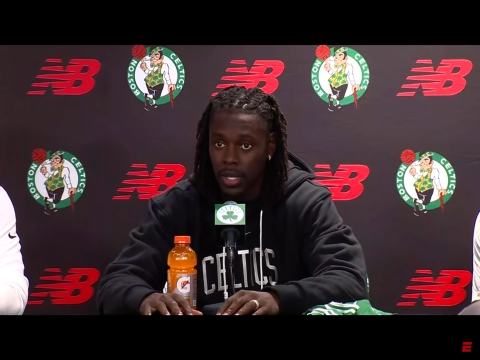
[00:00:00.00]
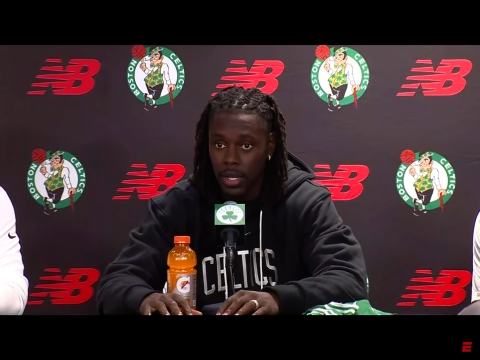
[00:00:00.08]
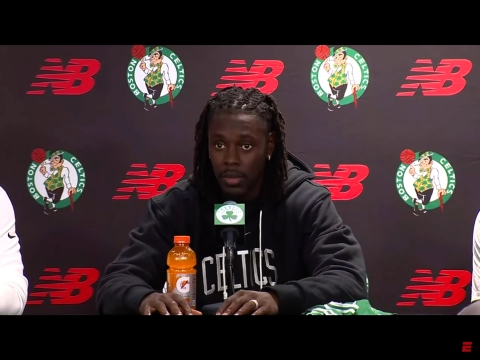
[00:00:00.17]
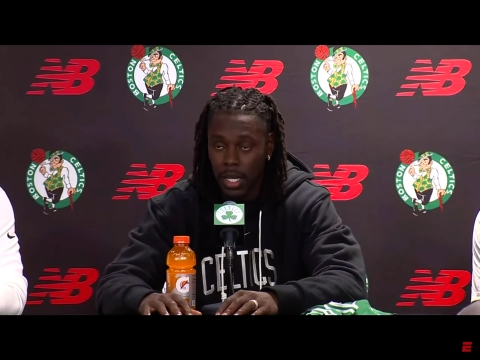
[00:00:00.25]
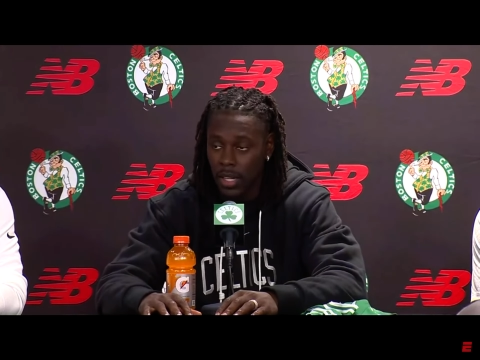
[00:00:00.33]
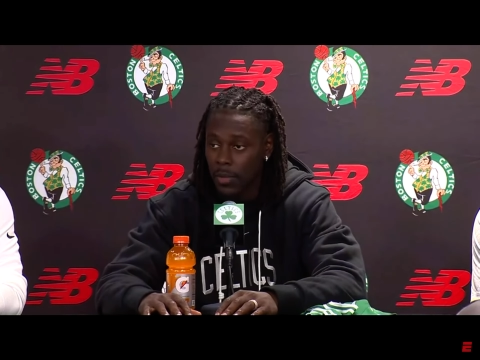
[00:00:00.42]

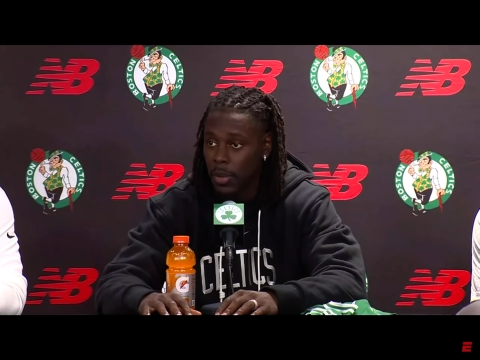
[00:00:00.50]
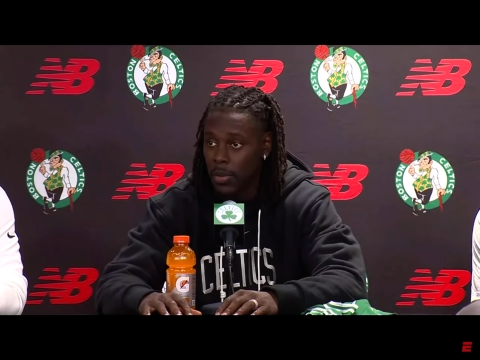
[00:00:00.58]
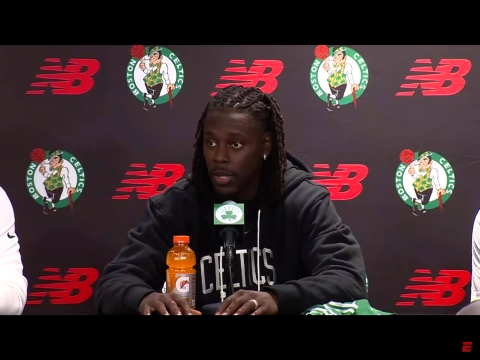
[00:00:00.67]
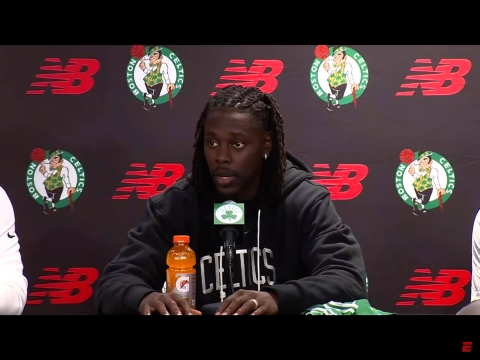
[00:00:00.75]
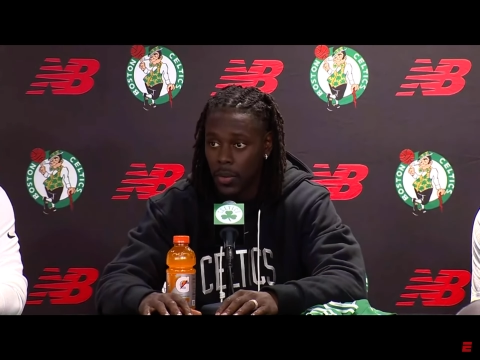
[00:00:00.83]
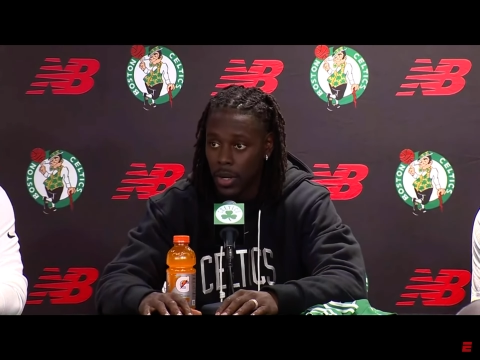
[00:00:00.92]
Um, they love
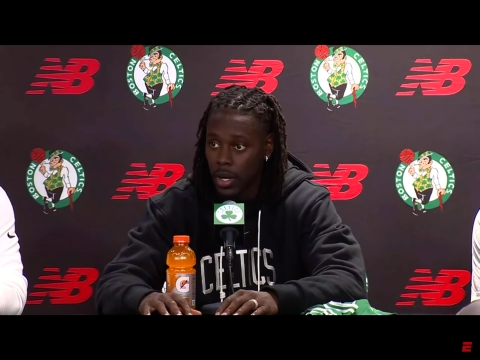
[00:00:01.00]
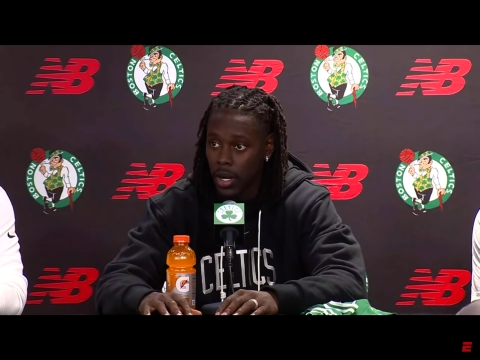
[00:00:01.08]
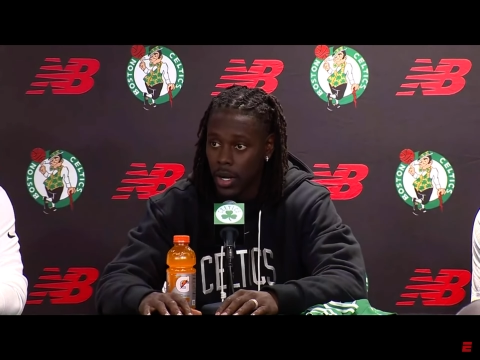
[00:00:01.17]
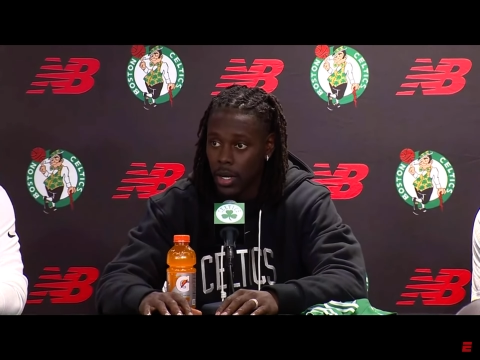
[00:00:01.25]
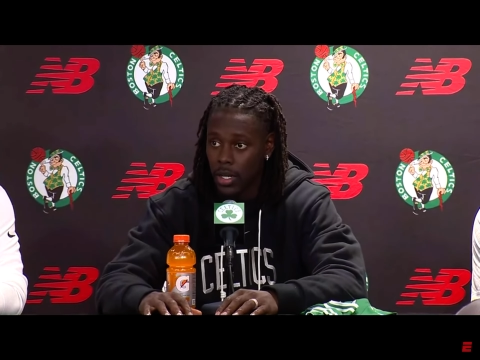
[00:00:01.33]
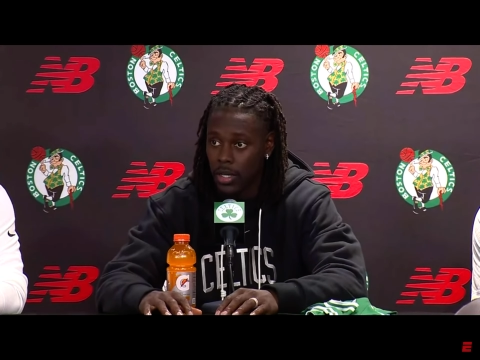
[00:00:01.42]
people that work
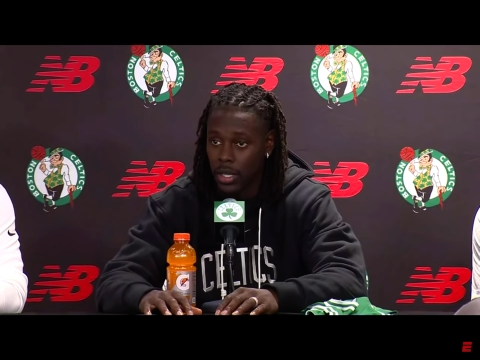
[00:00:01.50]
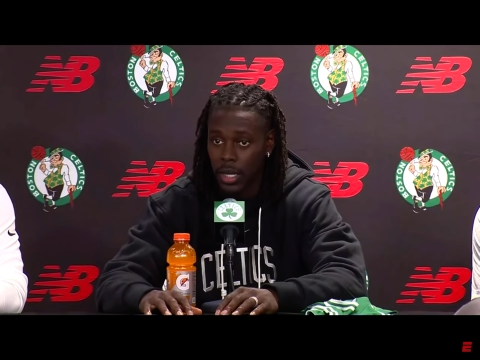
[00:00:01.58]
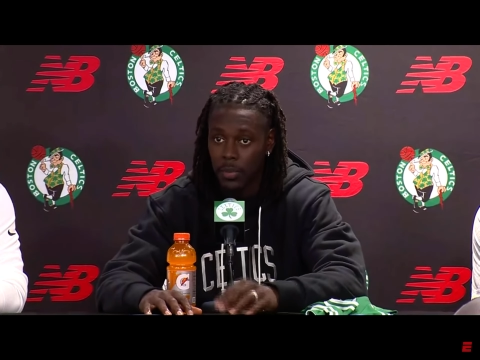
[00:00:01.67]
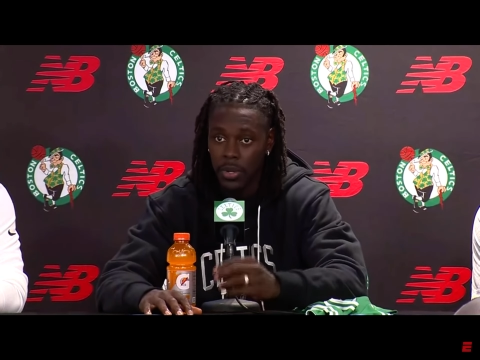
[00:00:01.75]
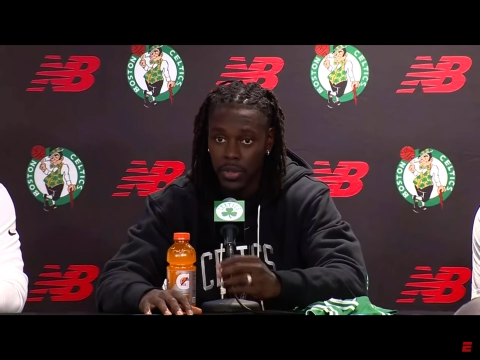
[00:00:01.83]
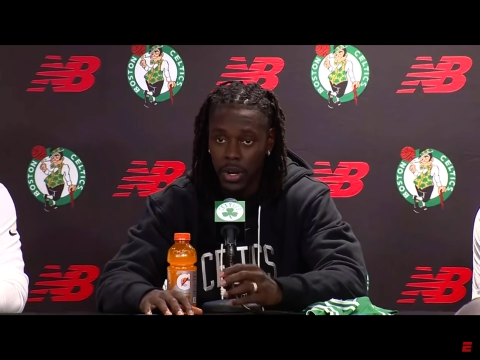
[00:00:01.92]
hard and they
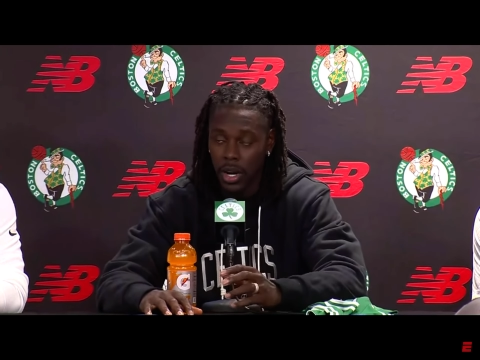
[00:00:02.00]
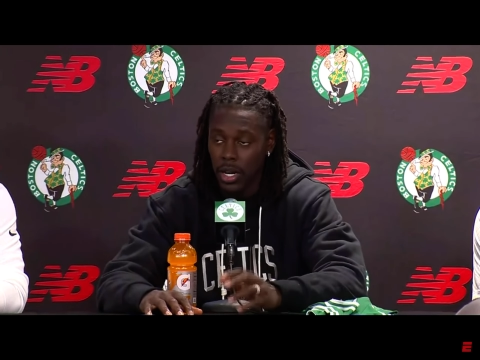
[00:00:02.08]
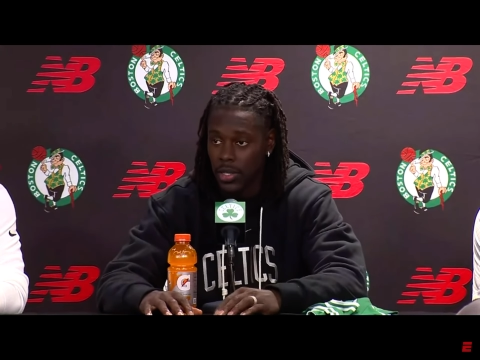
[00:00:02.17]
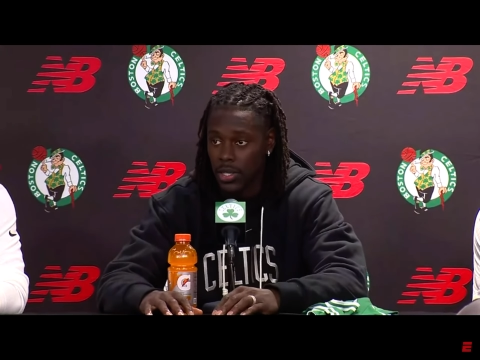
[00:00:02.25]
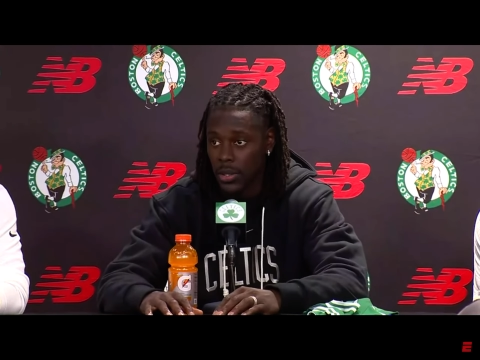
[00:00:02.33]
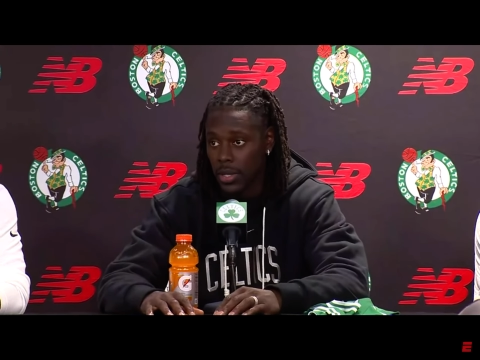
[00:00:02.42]
put their heart
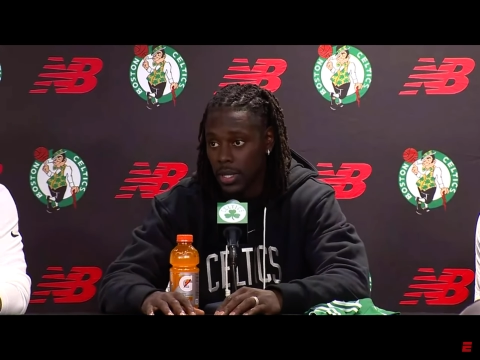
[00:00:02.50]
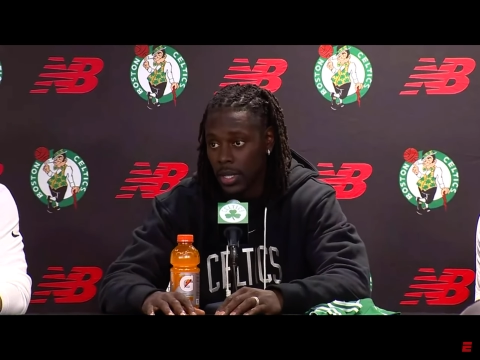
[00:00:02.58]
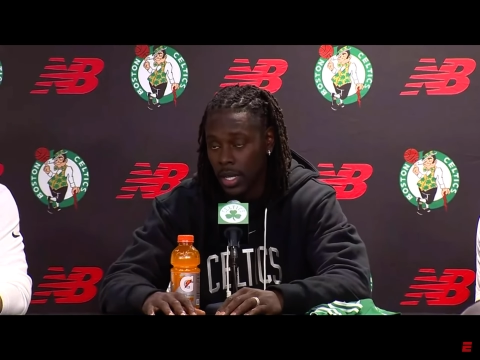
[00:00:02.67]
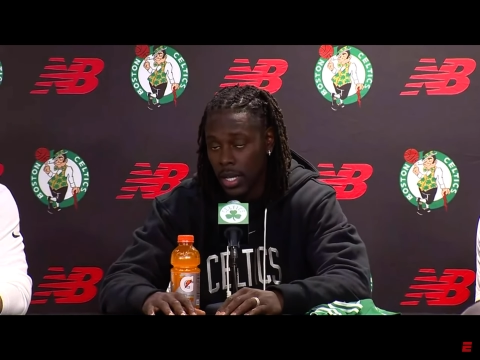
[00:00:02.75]
into it,